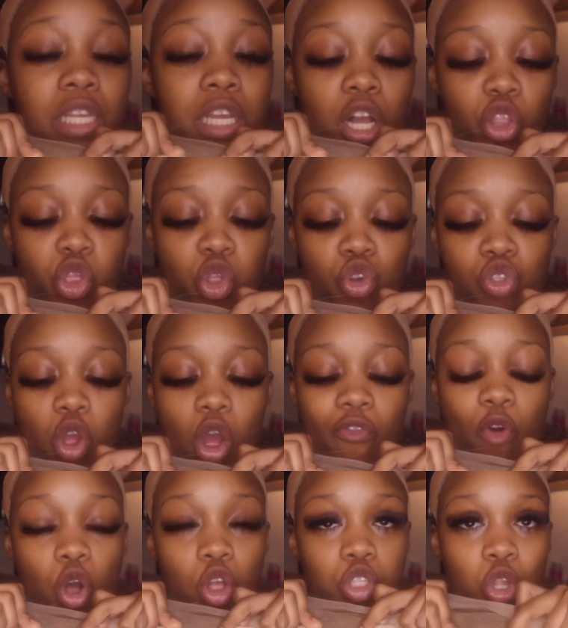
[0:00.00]
cut those
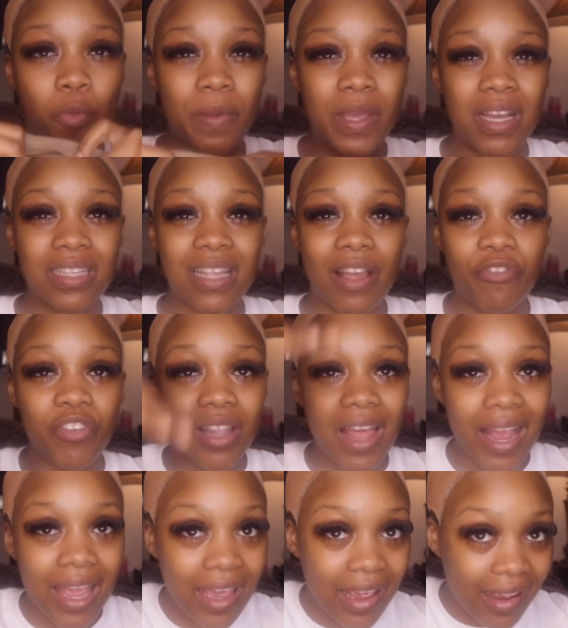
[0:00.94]
off also because I feel
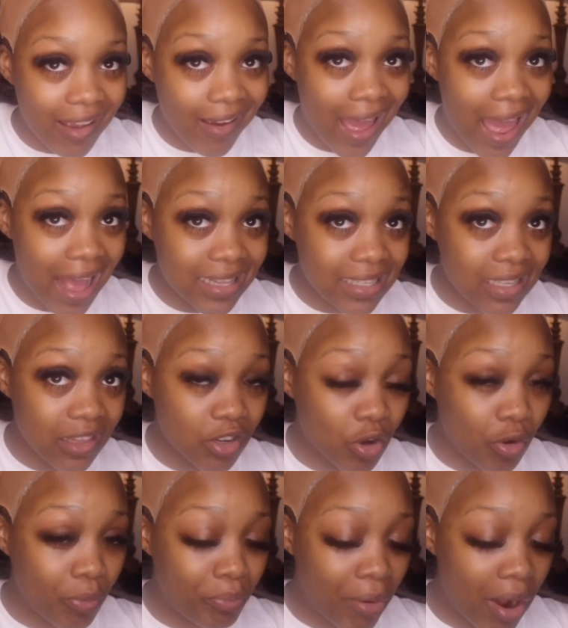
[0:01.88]
like it has a
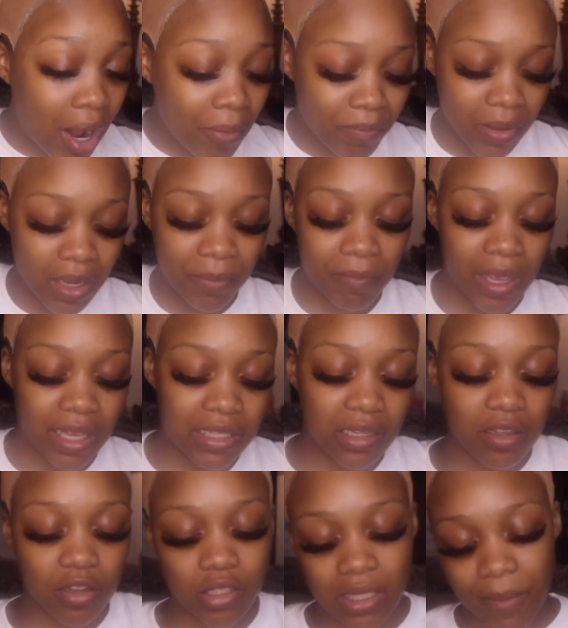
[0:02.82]
little bump and makes a
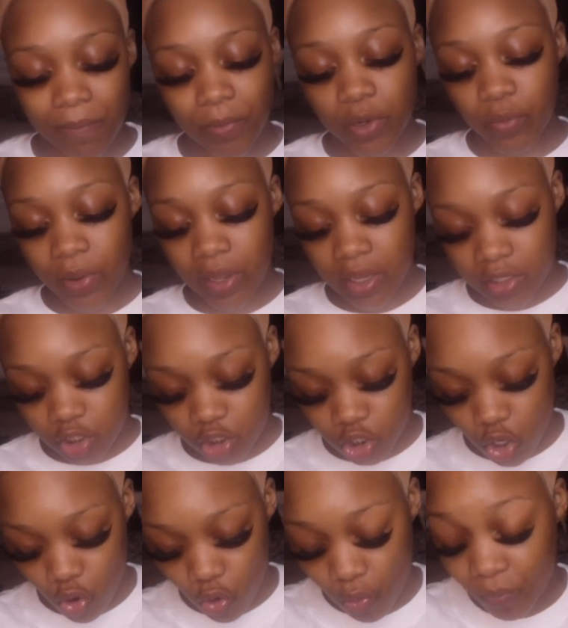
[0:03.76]
little lump in the wig.
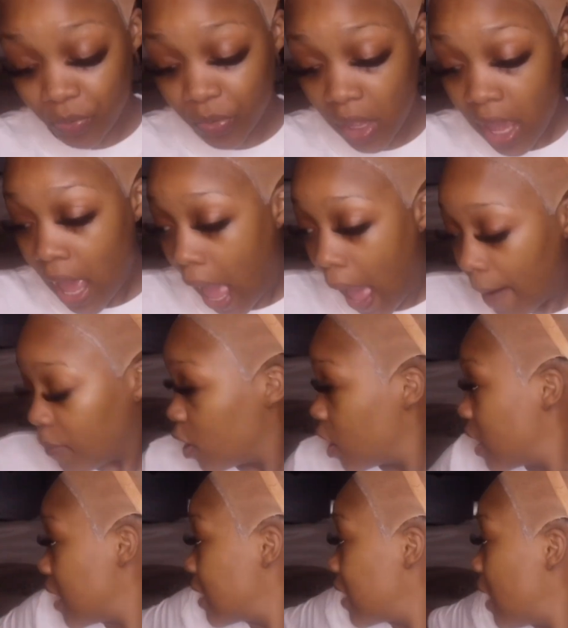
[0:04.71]
So I'm
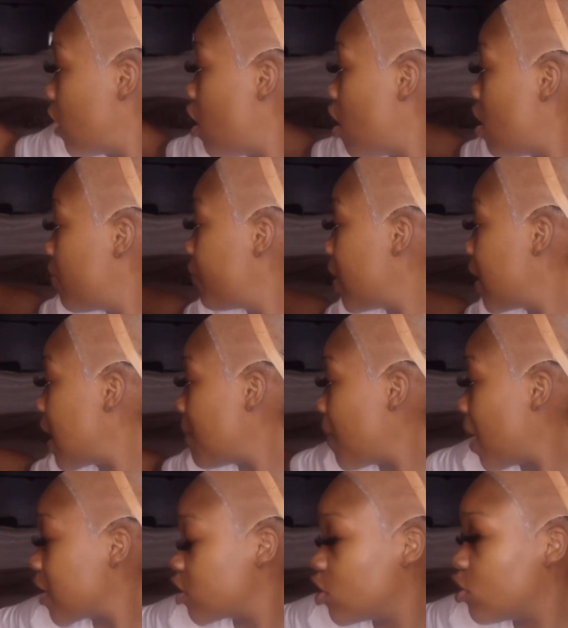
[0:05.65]
gonna cut that off, and I'm
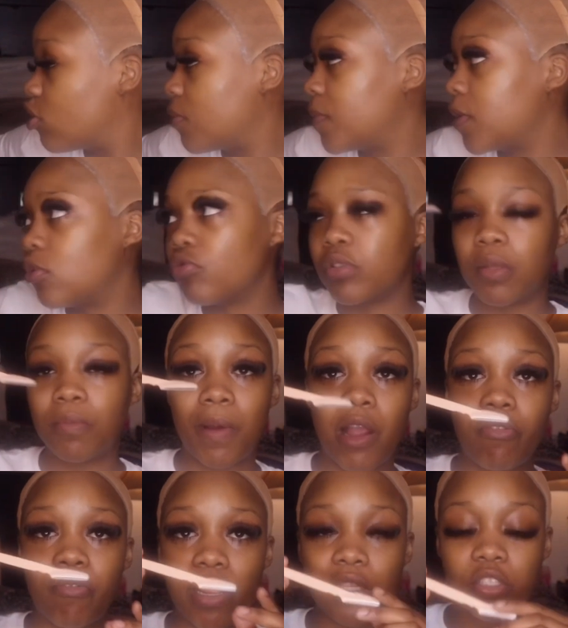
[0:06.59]
actually gonna be using
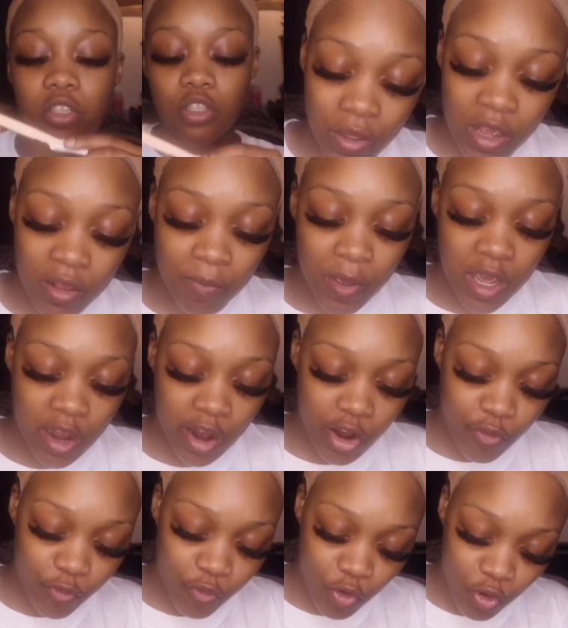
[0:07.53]
my razor. Please be
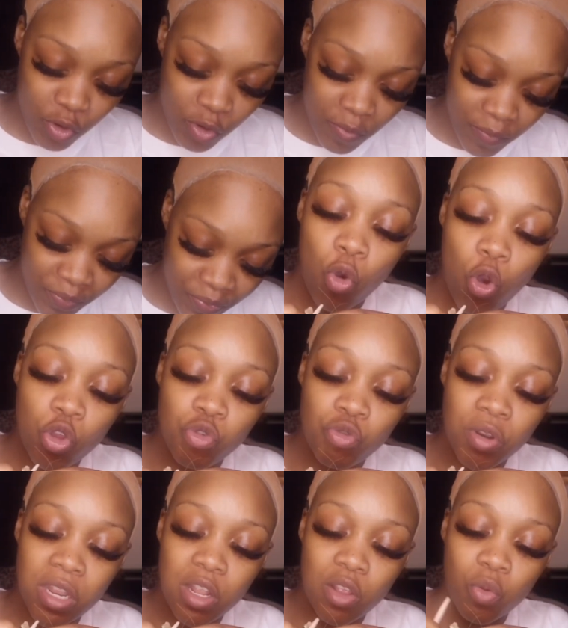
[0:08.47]
careful. All you
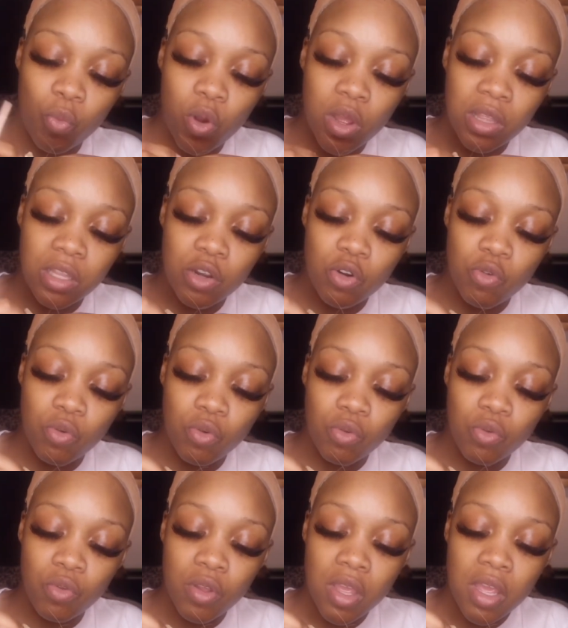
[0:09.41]
need is one
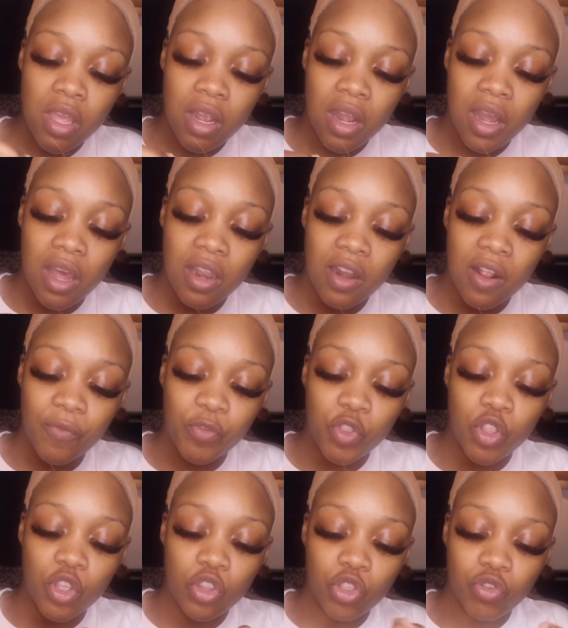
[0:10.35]
little cut of
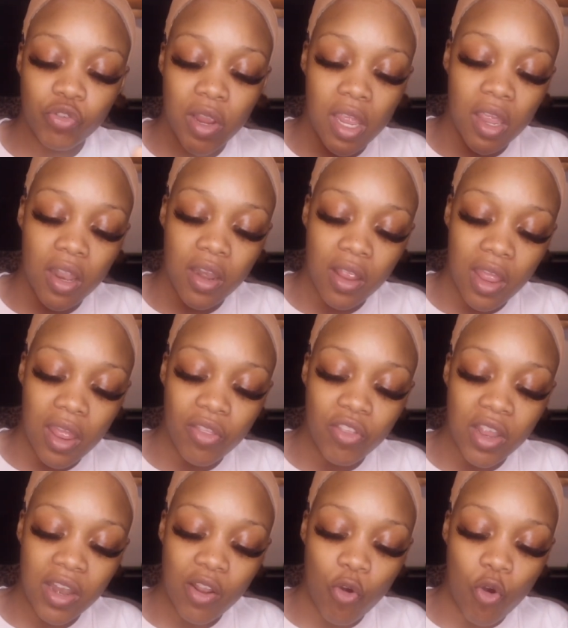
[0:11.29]
the thread, and then